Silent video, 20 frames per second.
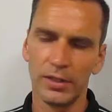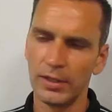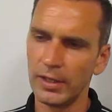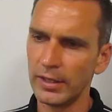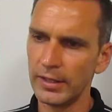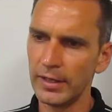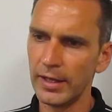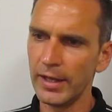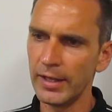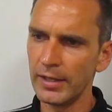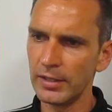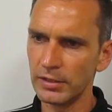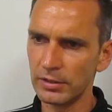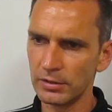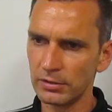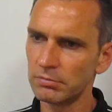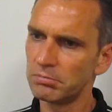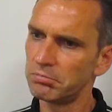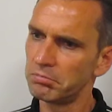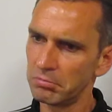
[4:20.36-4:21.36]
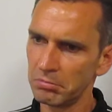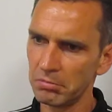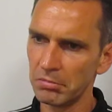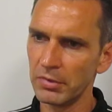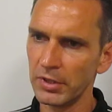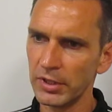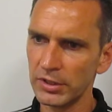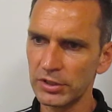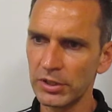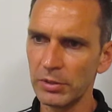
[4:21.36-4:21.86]
And then
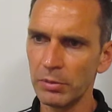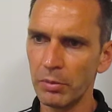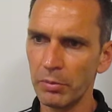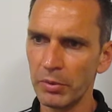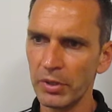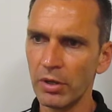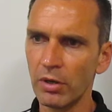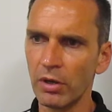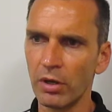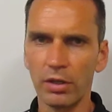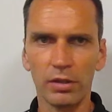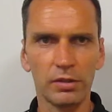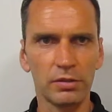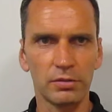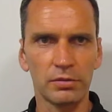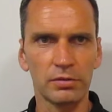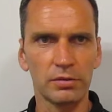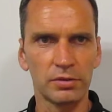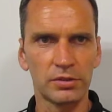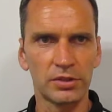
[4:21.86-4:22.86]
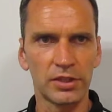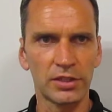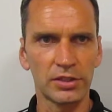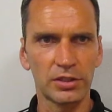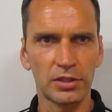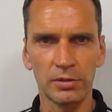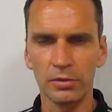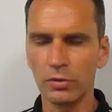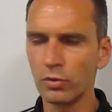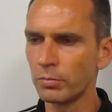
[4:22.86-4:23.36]
let's see what we got. Chance
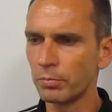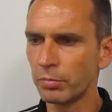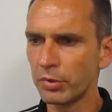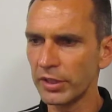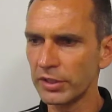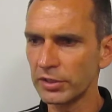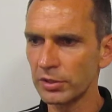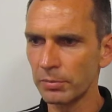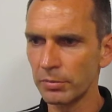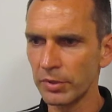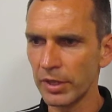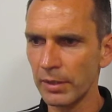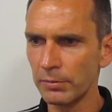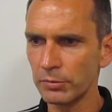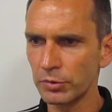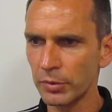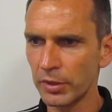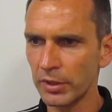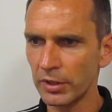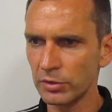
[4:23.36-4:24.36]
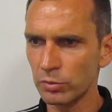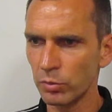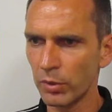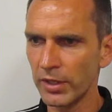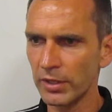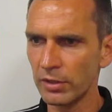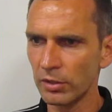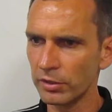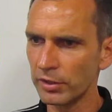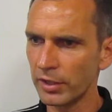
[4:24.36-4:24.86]
to go and play some games where it's
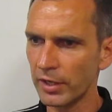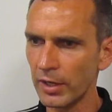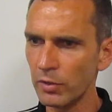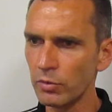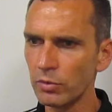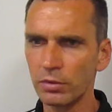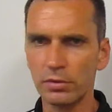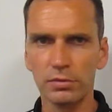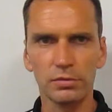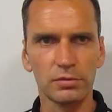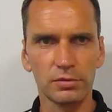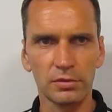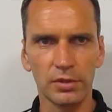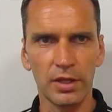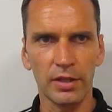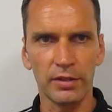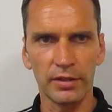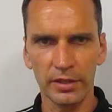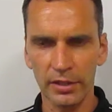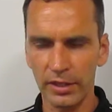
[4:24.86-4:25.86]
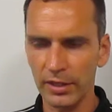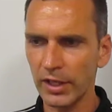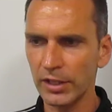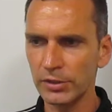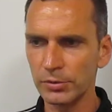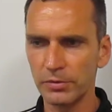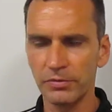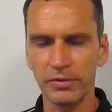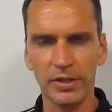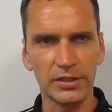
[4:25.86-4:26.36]
win or you're out. I think the guys
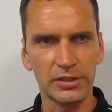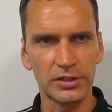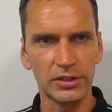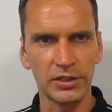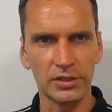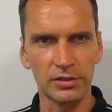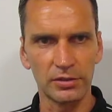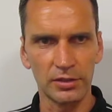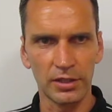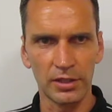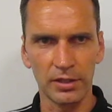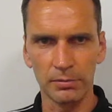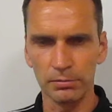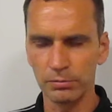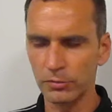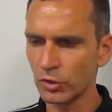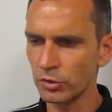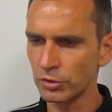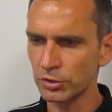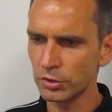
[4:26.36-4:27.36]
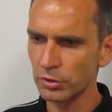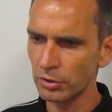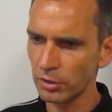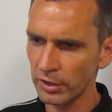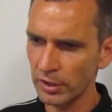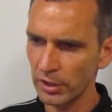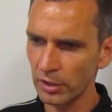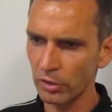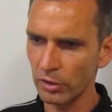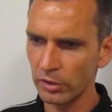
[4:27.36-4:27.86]
would fancy it, and I'm not sure
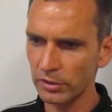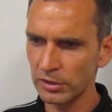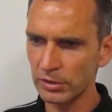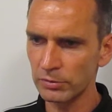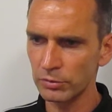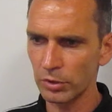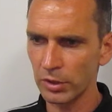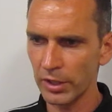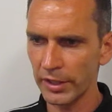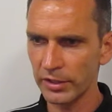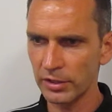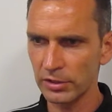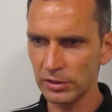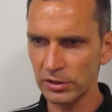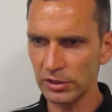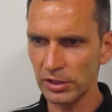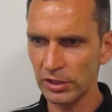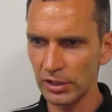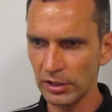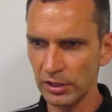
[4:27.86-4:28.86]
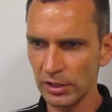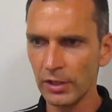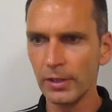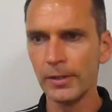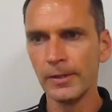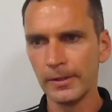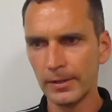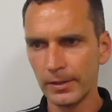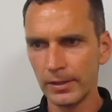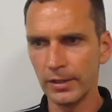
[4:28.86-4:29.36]
that a lot of teams would like to see
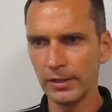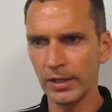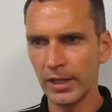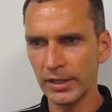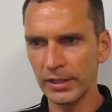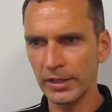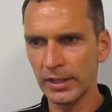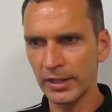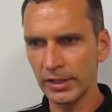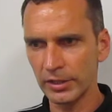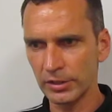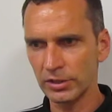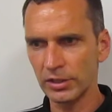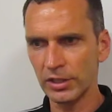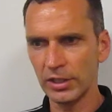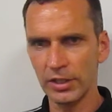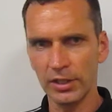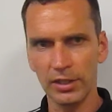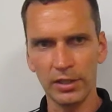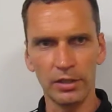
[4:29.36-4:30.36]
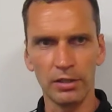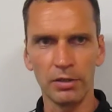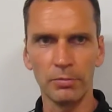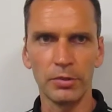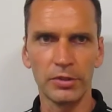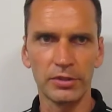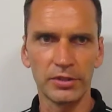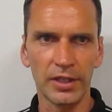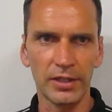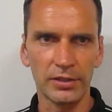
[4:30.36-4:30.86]
Atlanta United sneaking in at
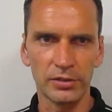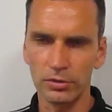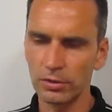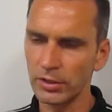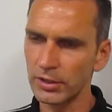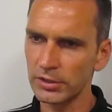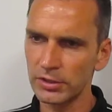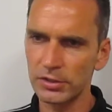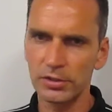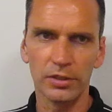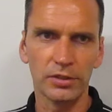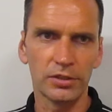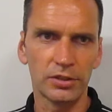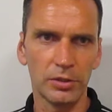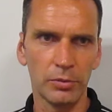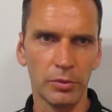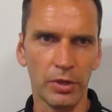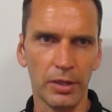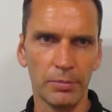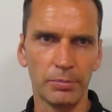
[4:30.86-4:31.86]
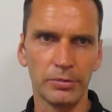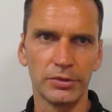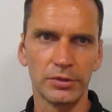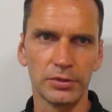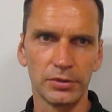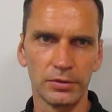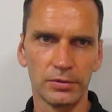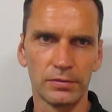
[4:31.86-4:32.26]
number ten, so let's, let's see what happens.